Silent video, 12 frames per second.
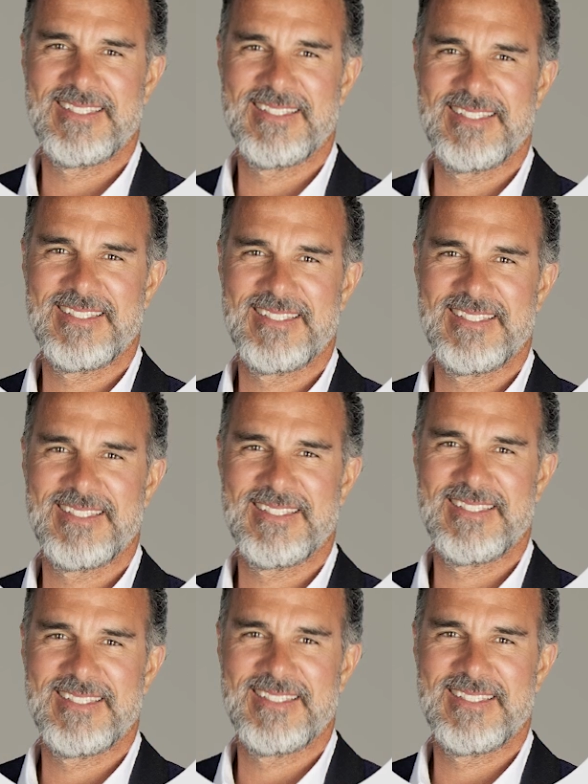So
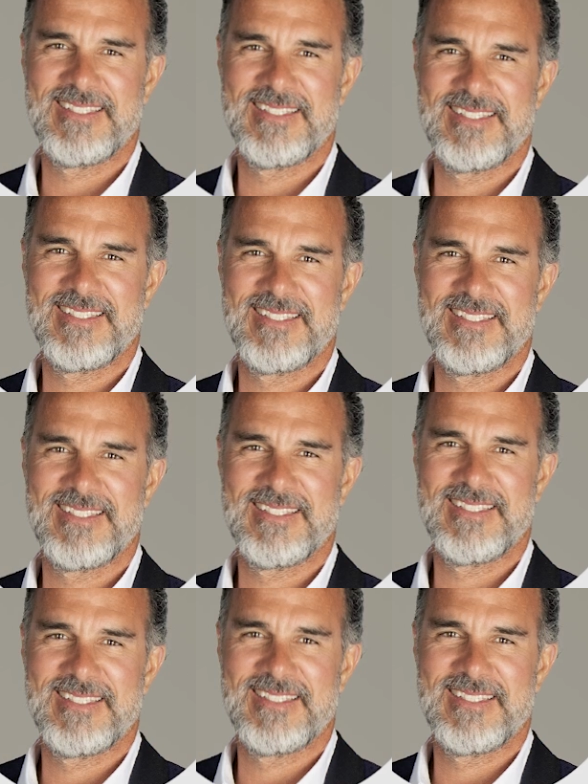we started
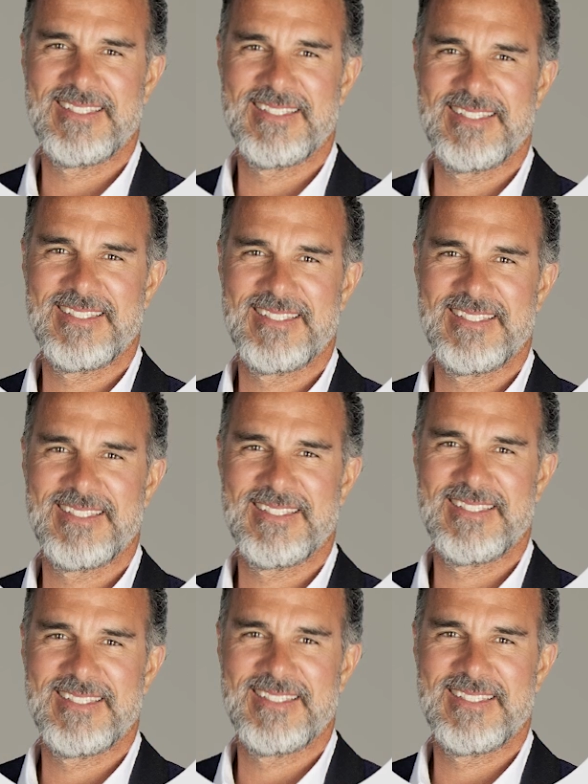out as a tech company,
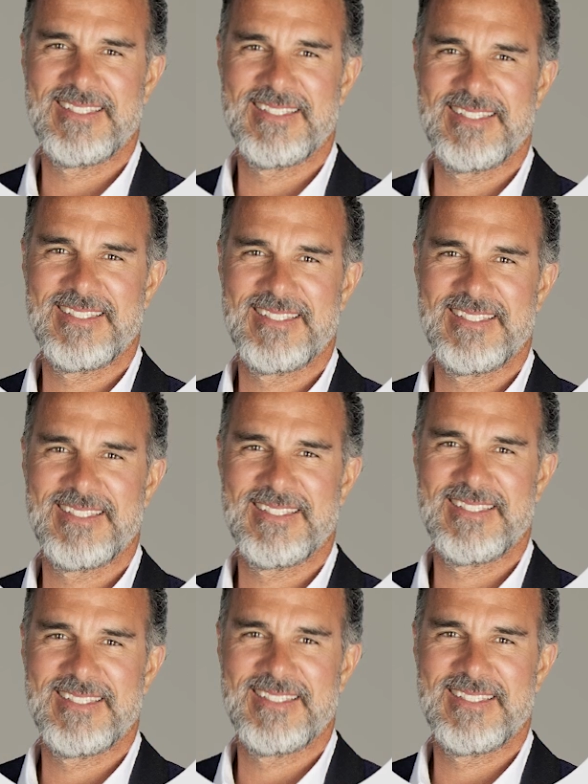right?
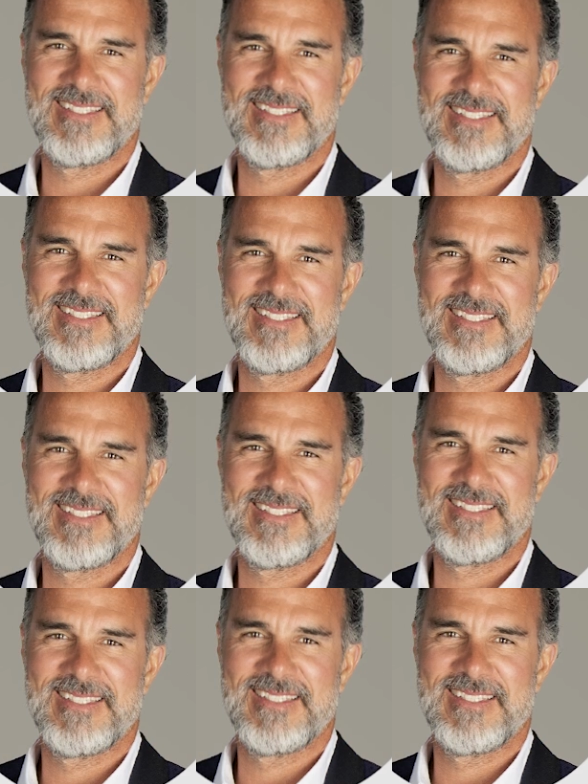We launched a
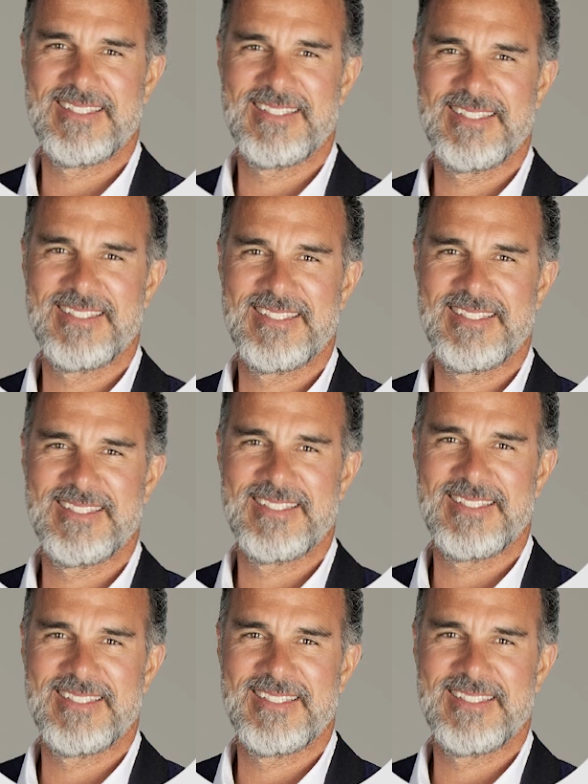services
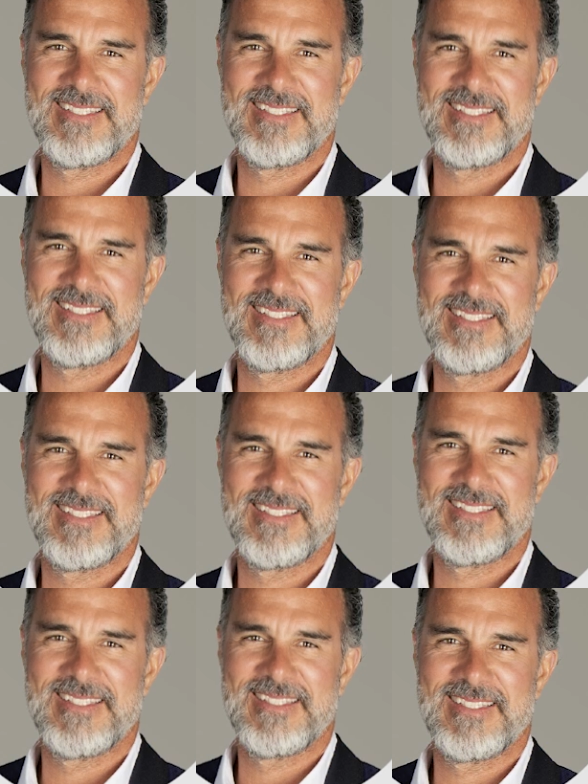division, but as we were launching
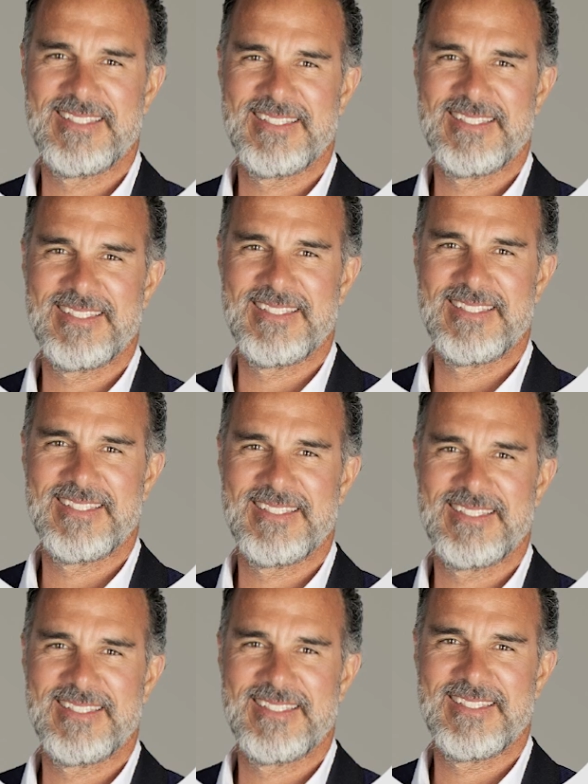the services
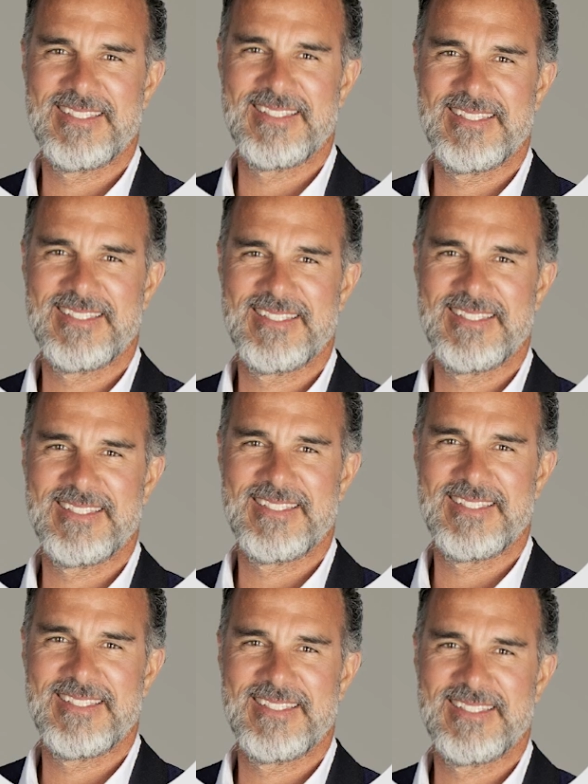division, it
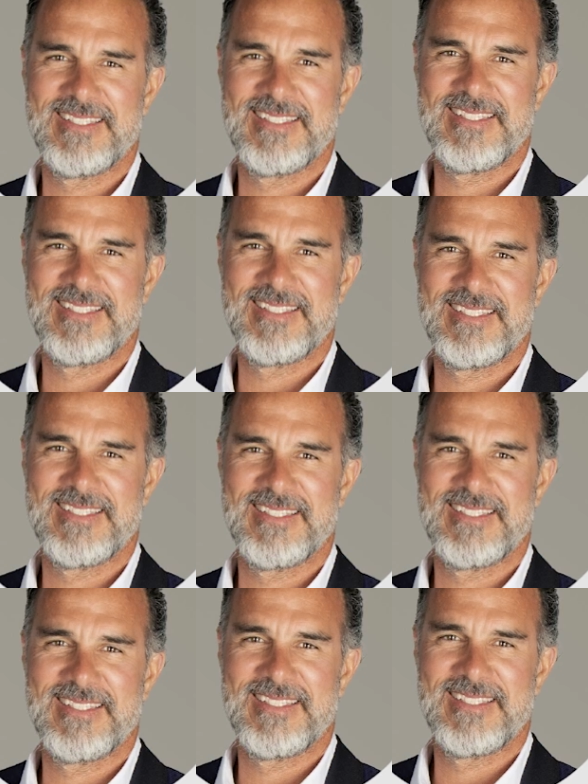was incumbent
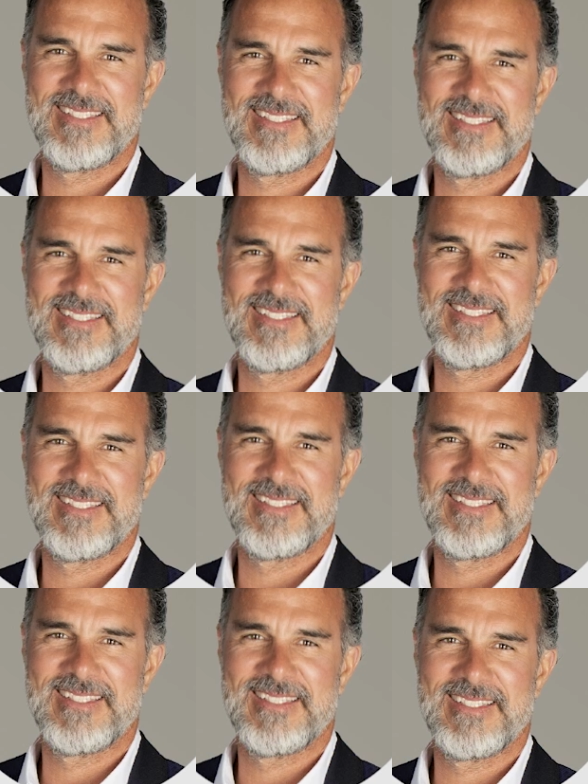upon us to
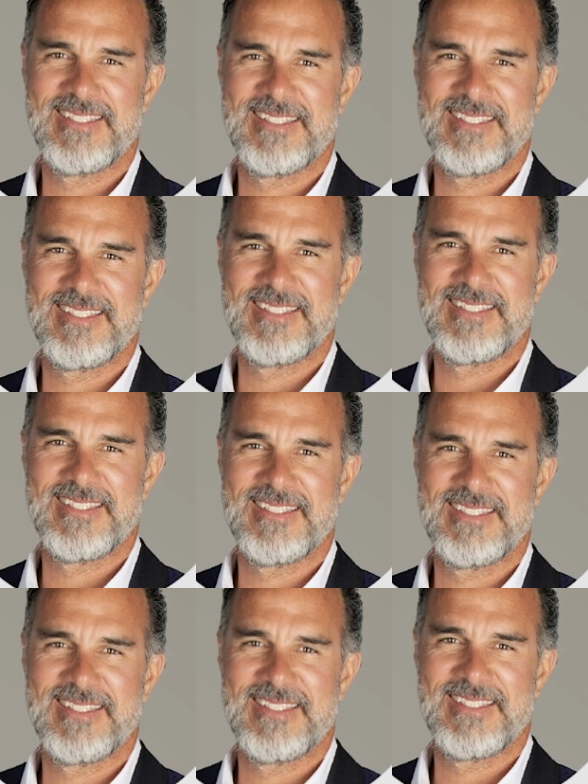be a
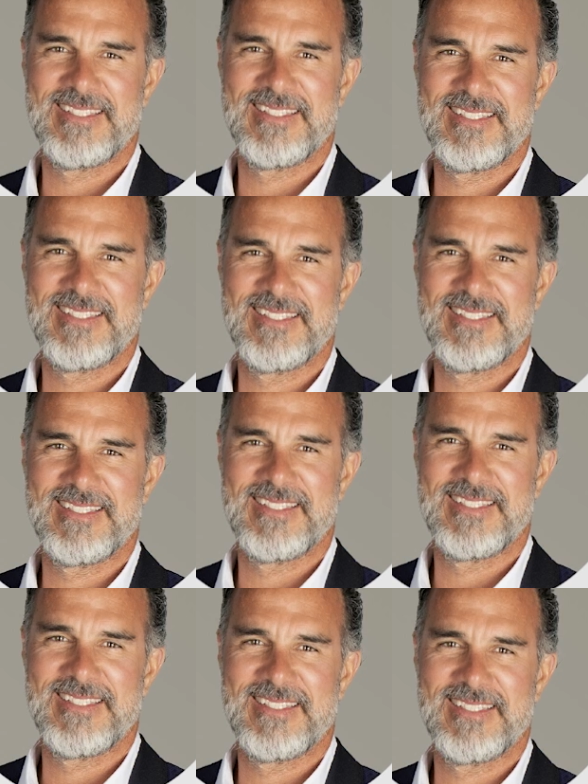workflow expertise
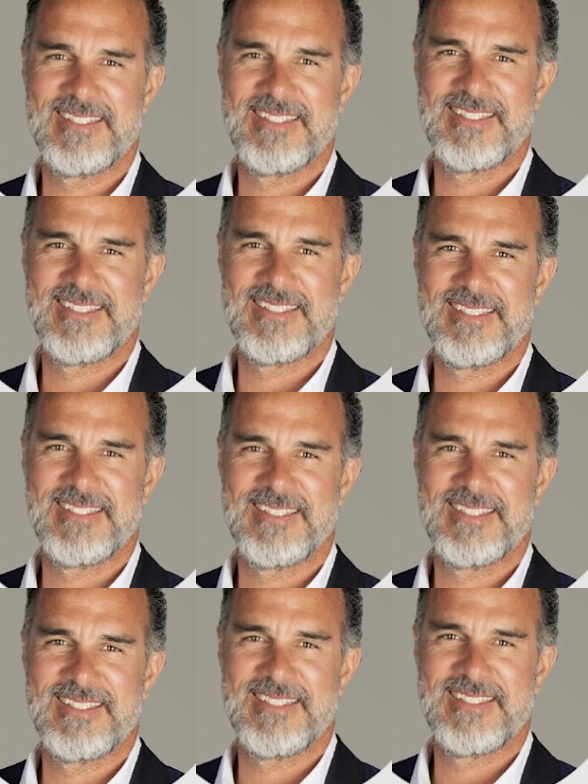company.
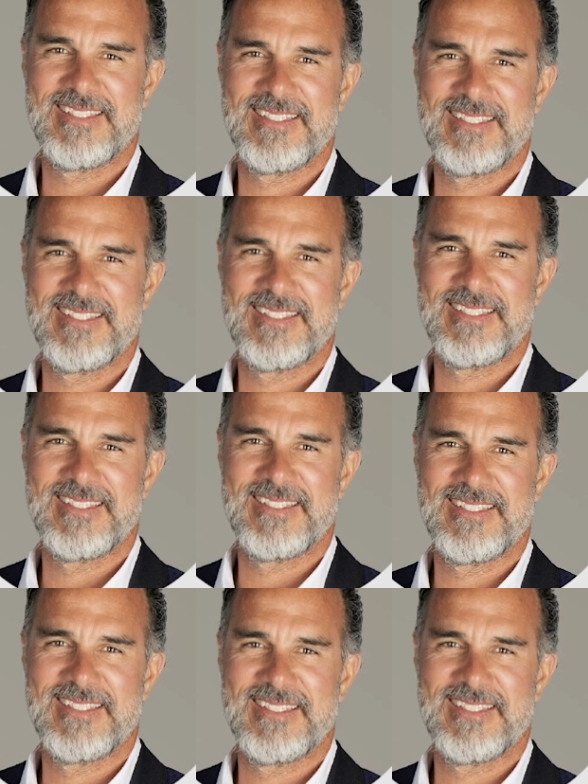So we
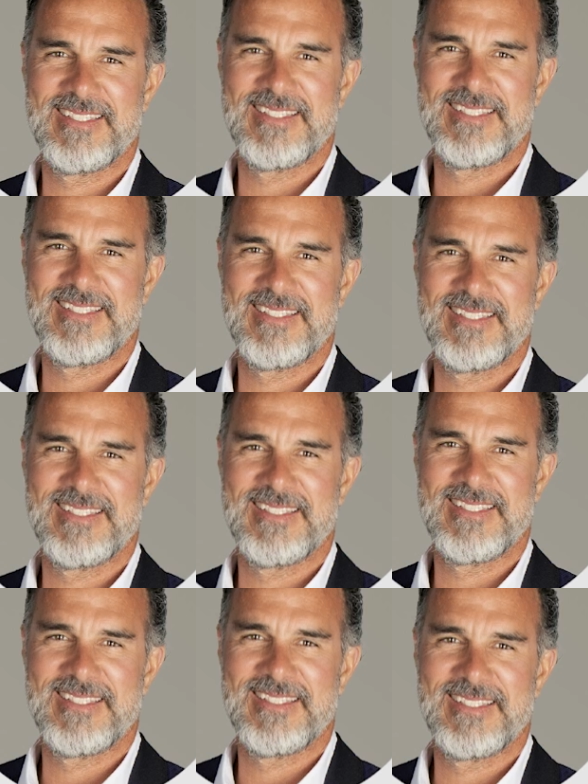absolutely
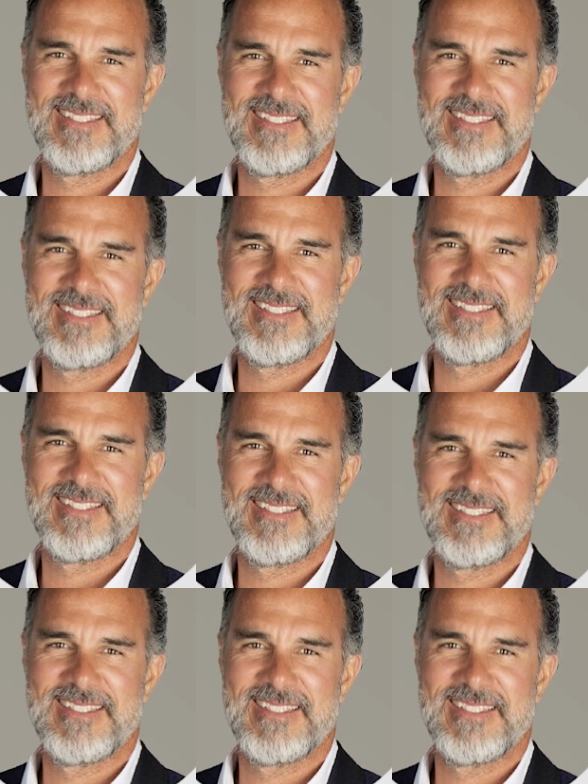had to
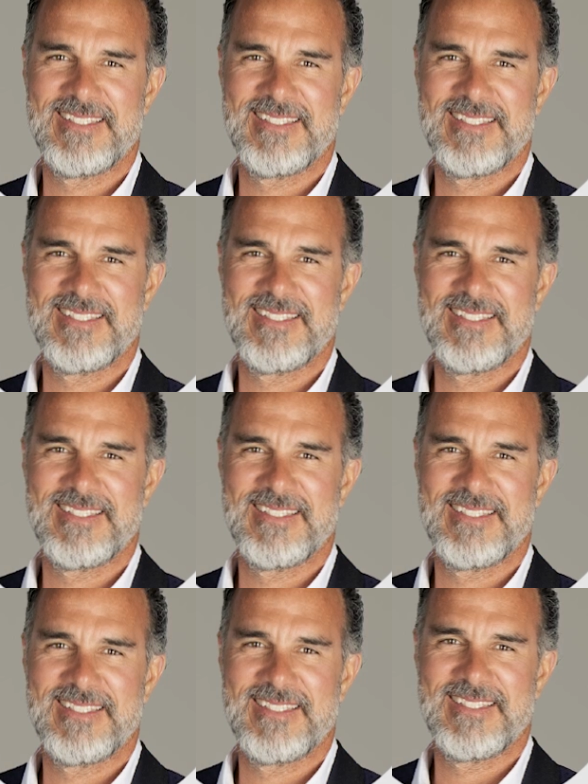implement
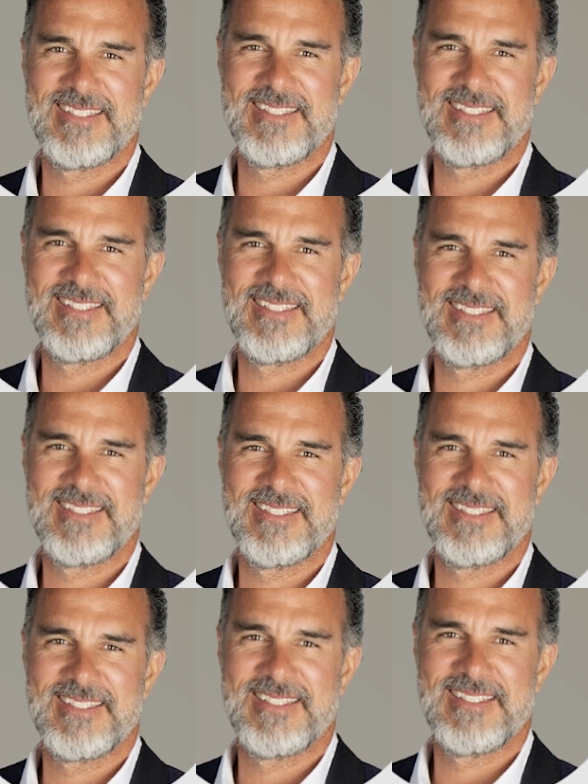and
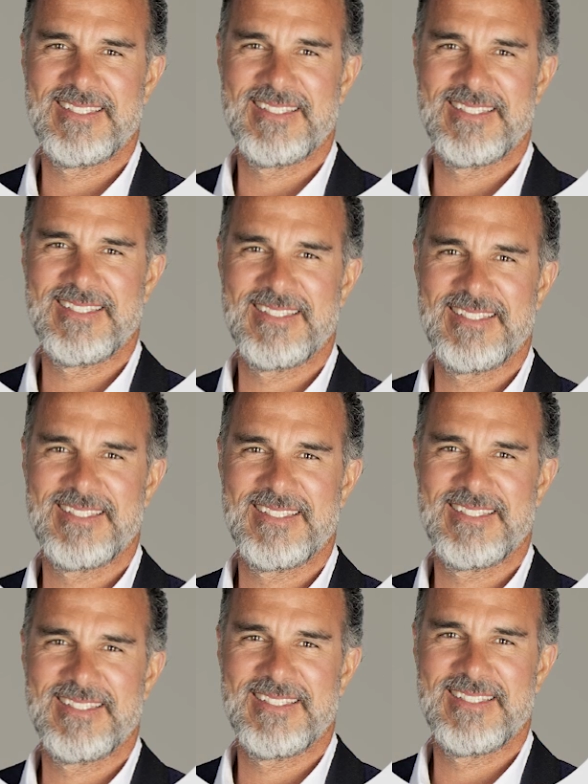share best
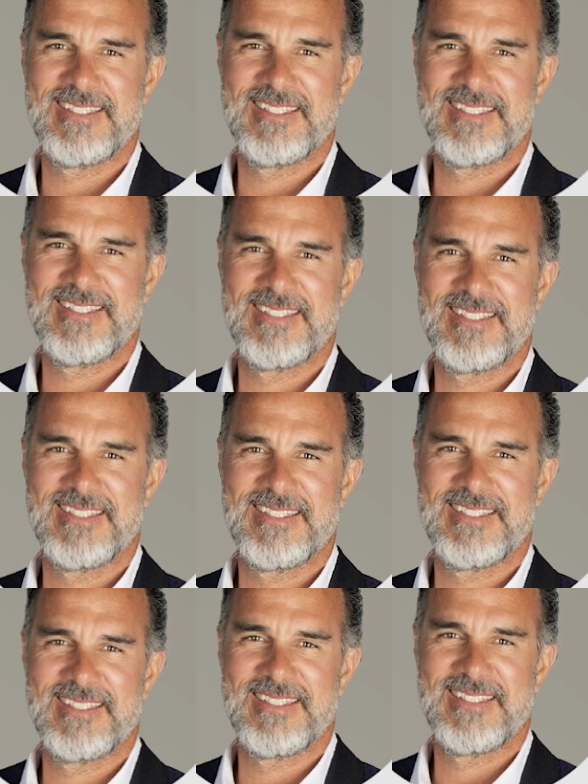practices
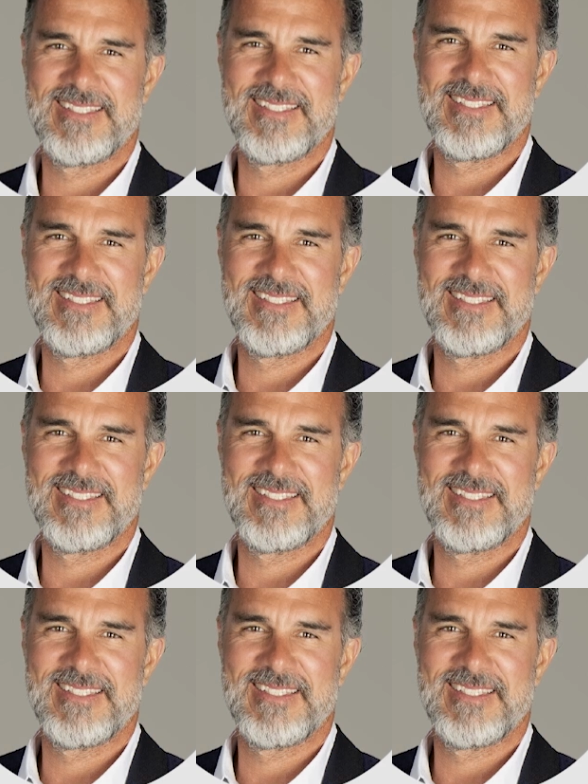associated